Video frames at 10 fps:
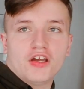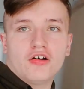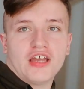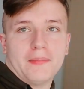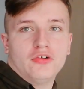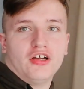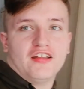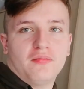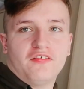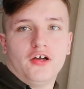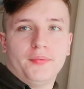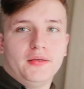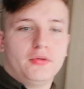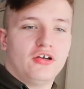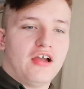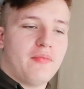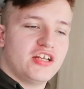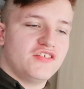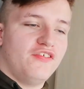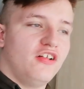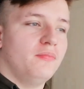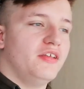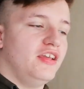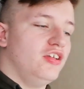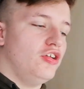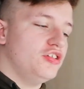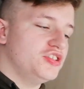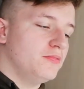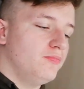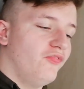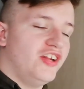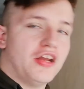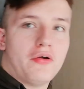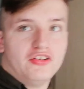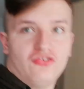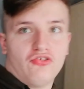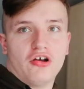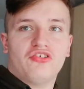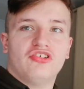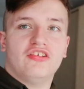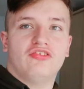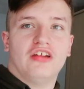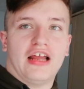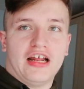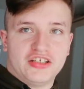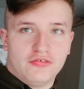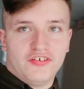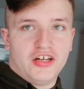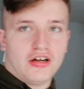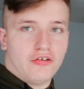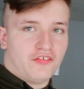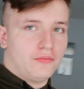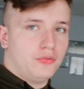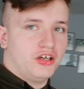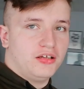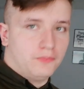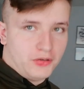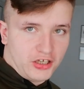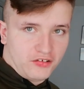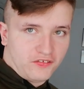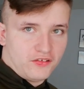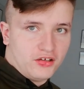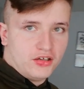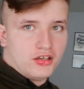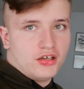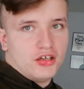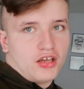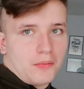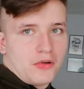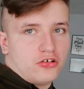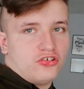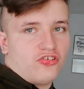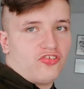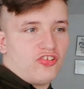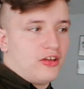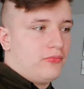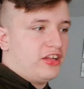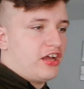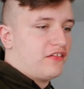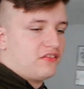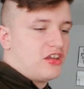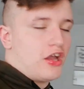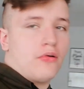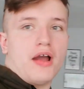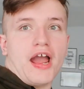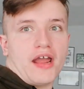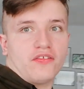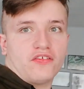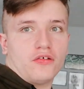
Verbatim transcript: Okay, we're not here to be soppy, but I've managed to film the YouTube video intro, I just need to do that actual video now at some point, but I'm gonna just sit and relax now, and so